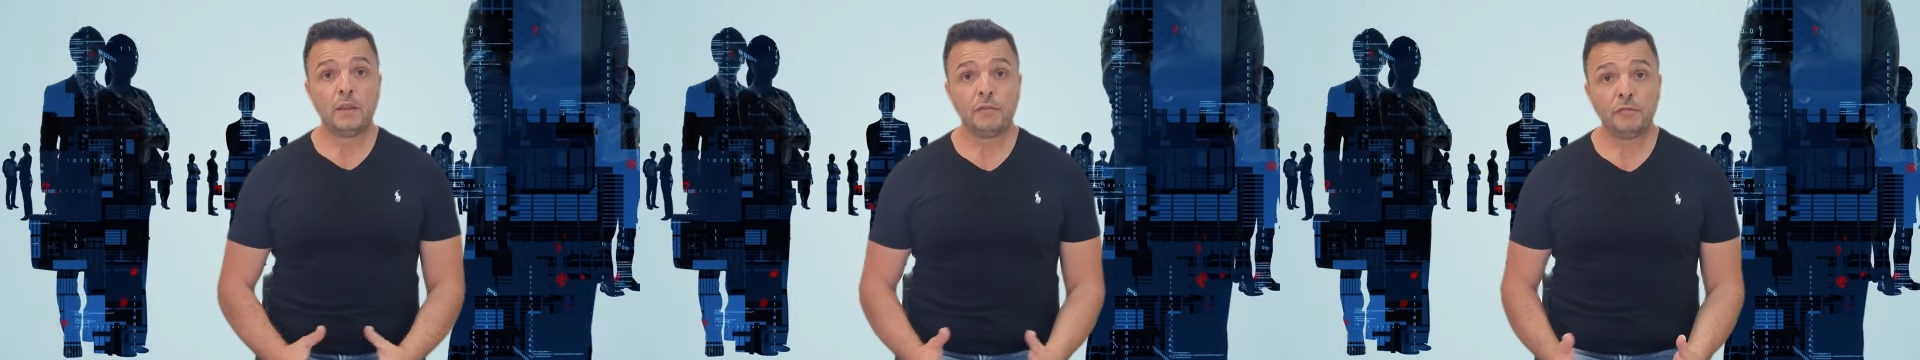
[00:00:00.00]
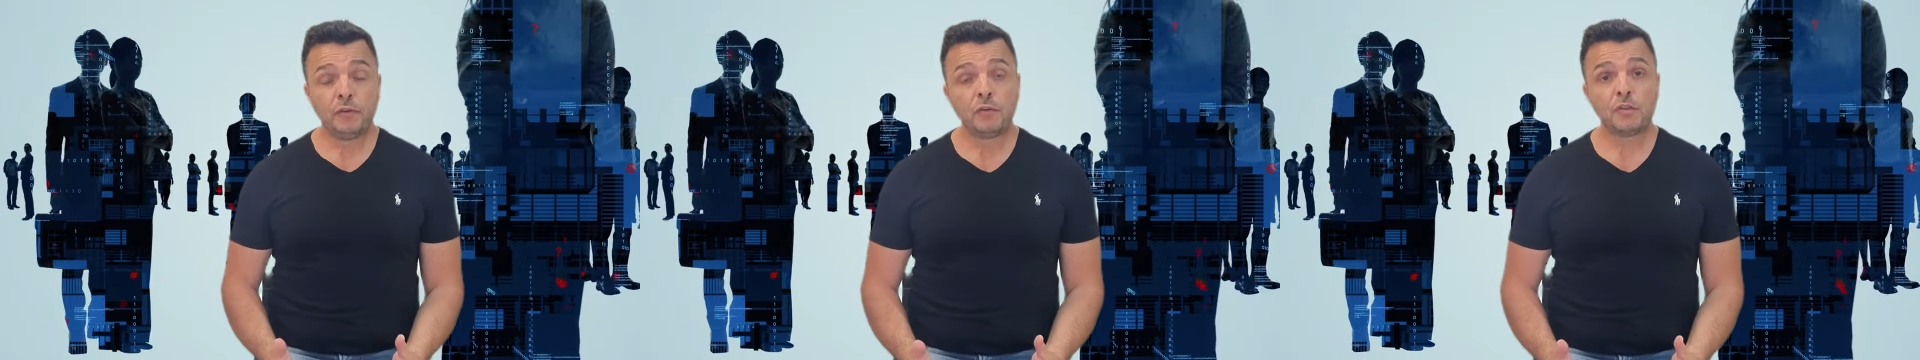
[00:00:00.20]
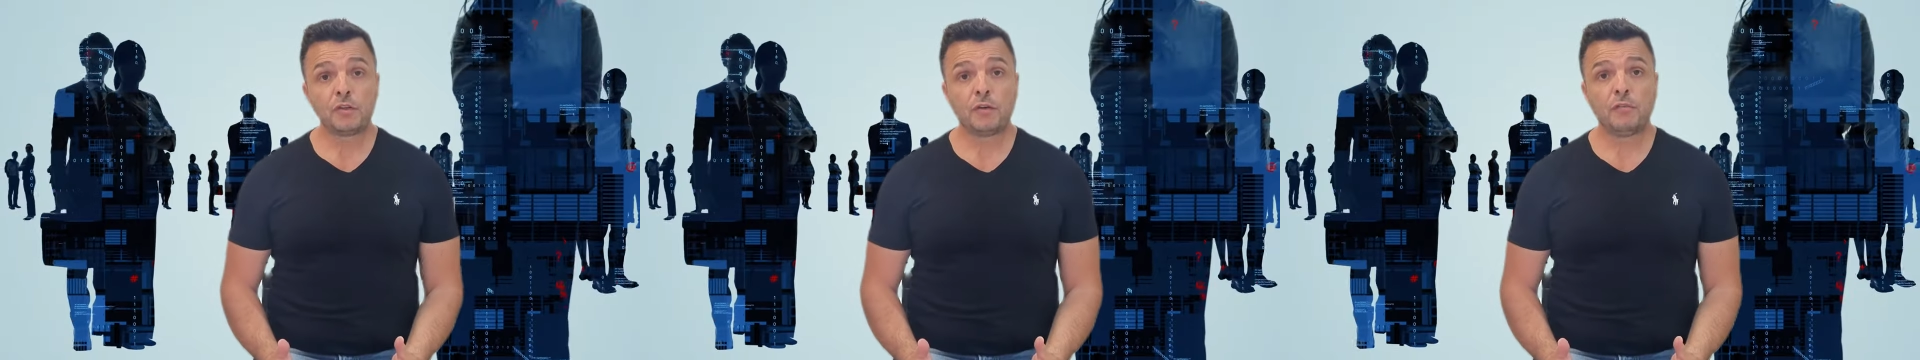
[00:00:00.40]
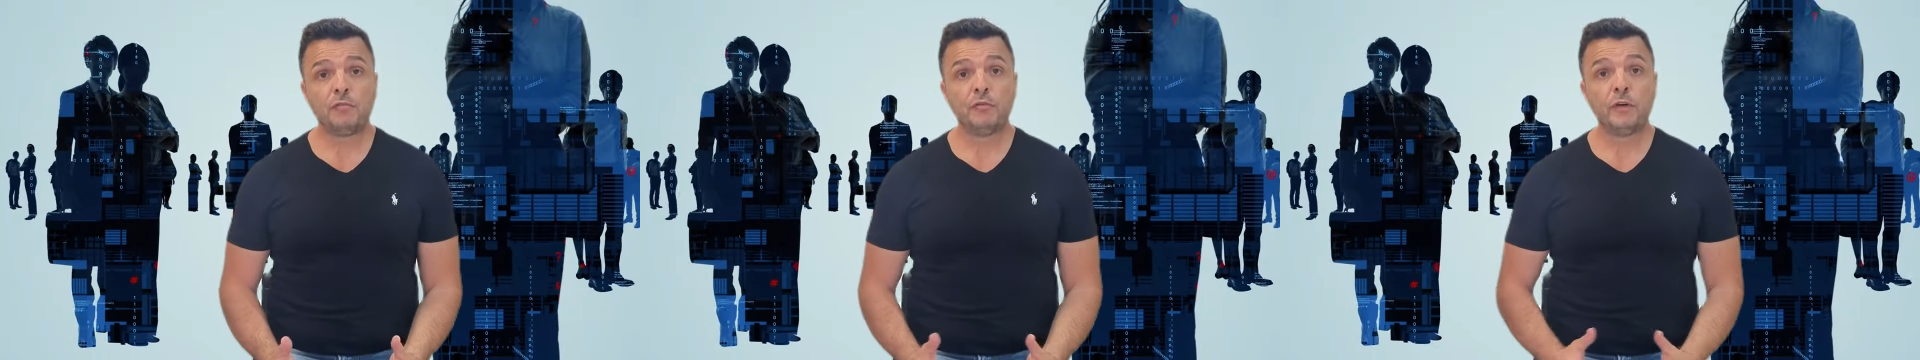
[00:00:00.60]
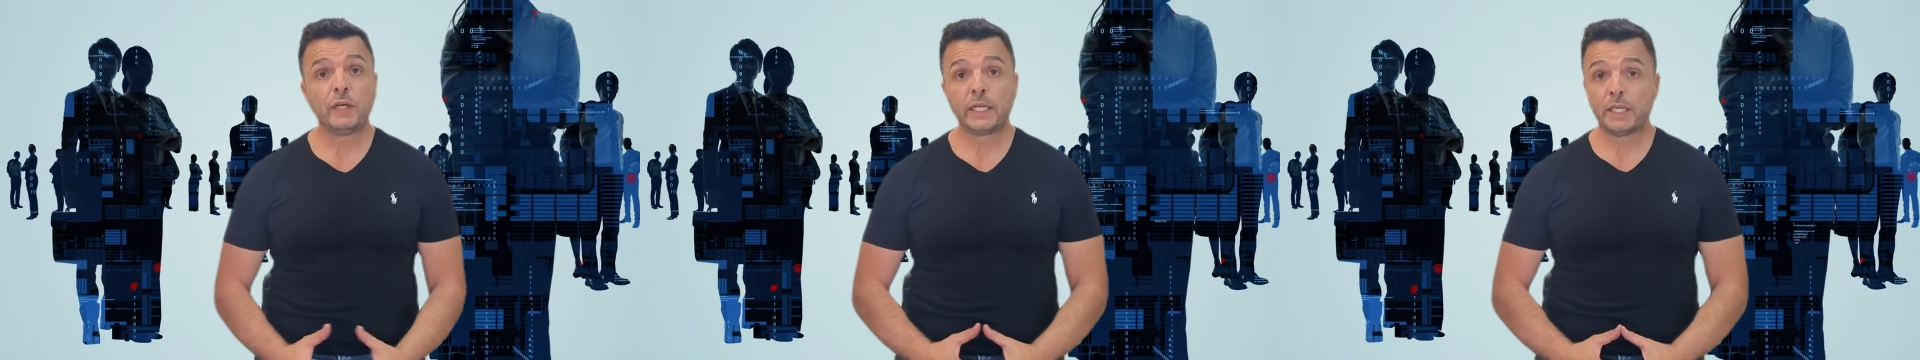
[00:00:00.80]
The future of
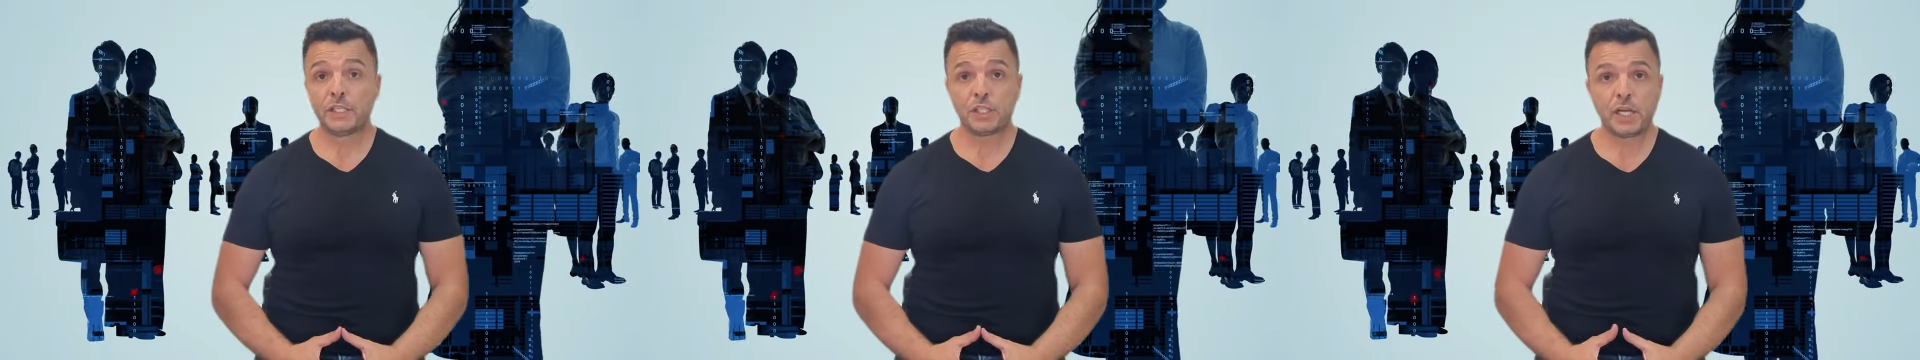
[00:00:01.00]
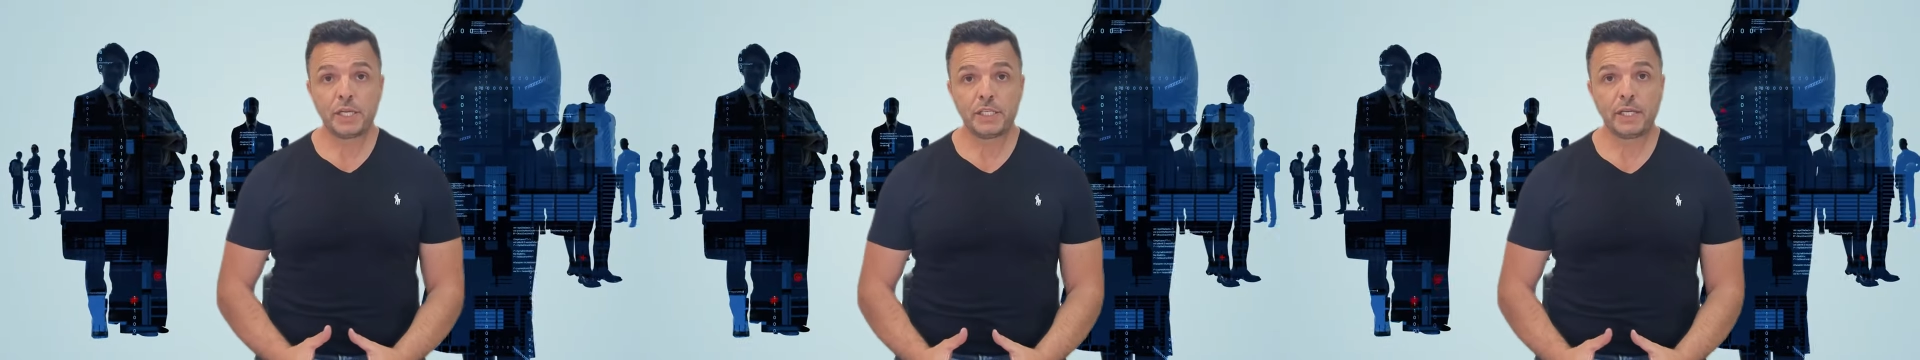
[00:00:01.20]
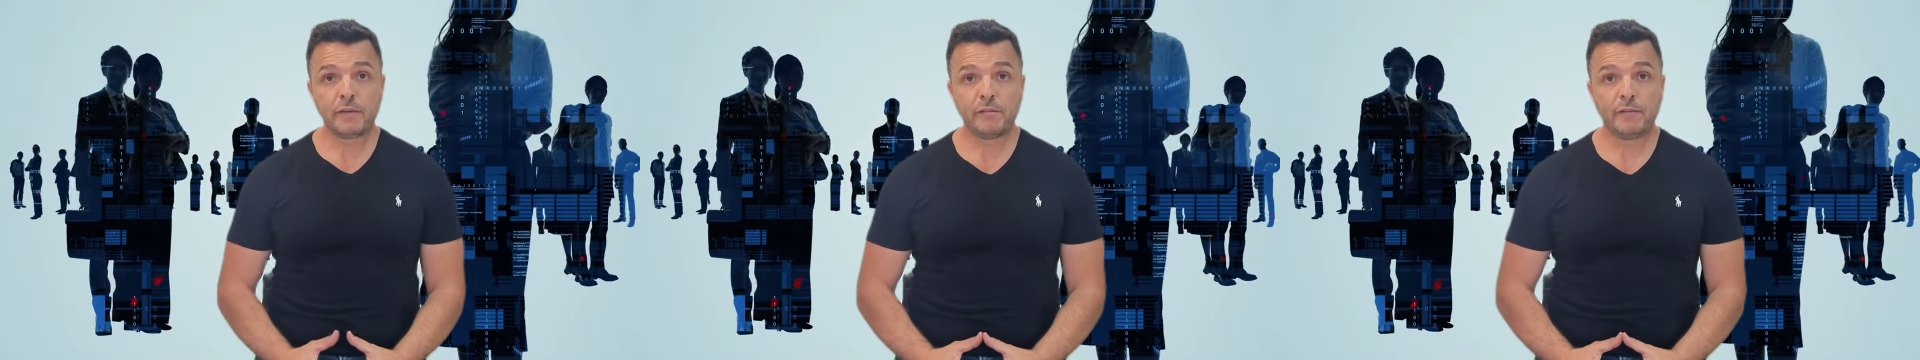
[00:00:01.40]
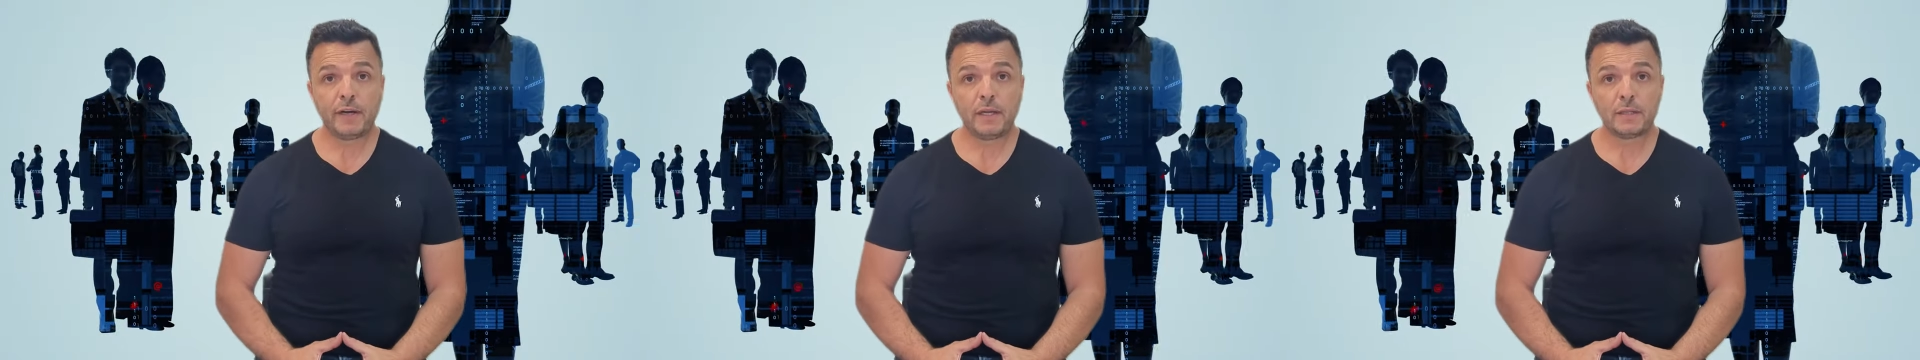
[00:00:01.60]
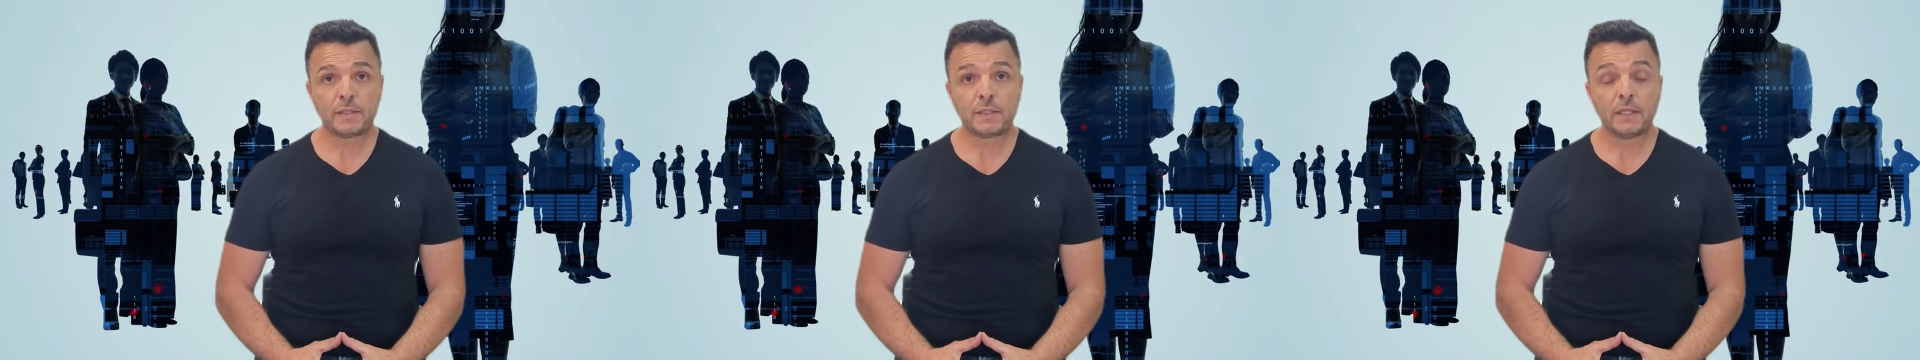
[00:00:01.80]
work is changing fast.